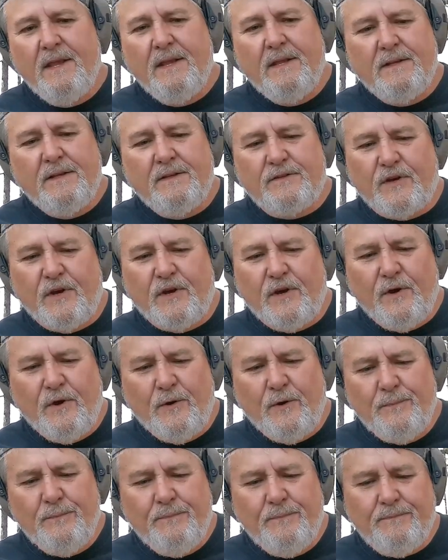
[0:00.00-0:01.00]
So
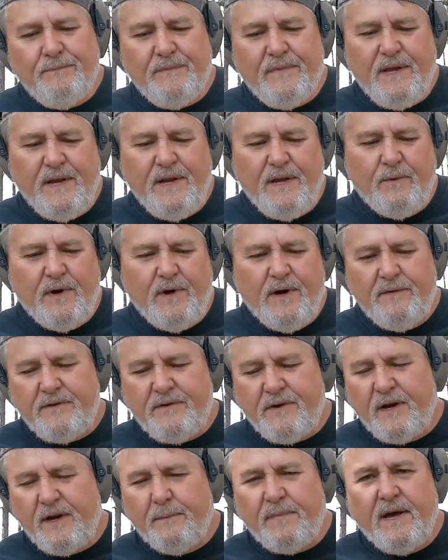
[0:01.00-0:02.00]
anyway, thinking
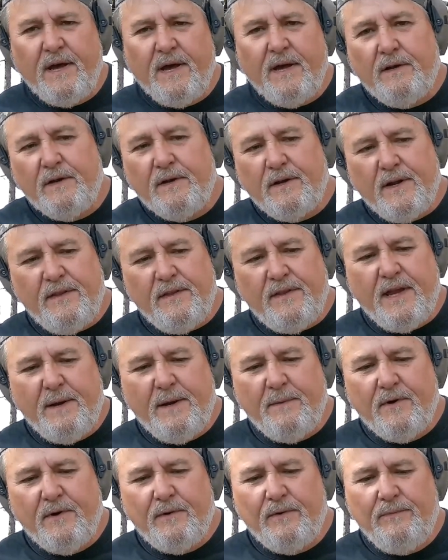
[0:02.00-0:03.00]
about it, looking at the
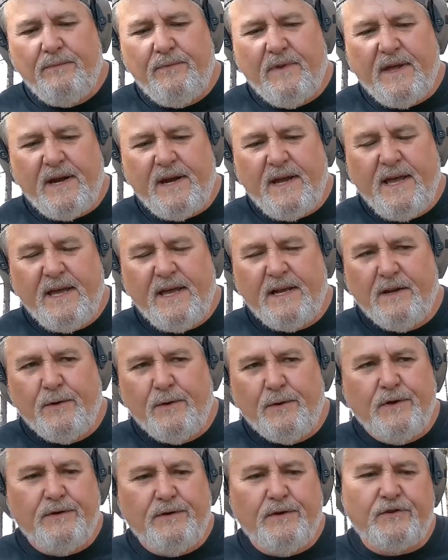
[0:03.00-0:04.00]
ammo that I had loaded
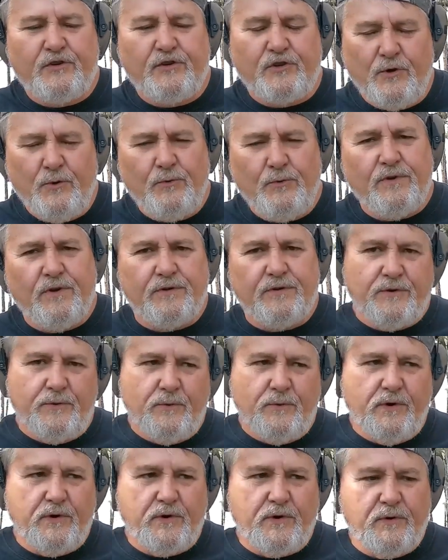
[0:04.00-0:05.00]
to shoot the
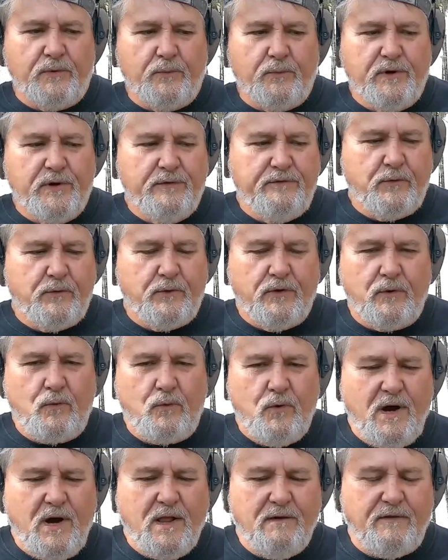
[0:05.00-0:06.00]
200 with for the
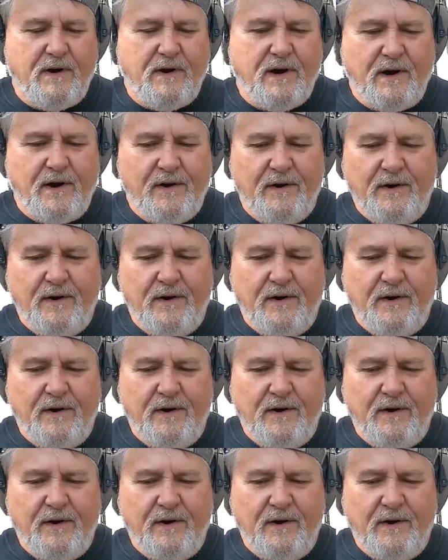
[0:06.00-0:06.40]
qualifier,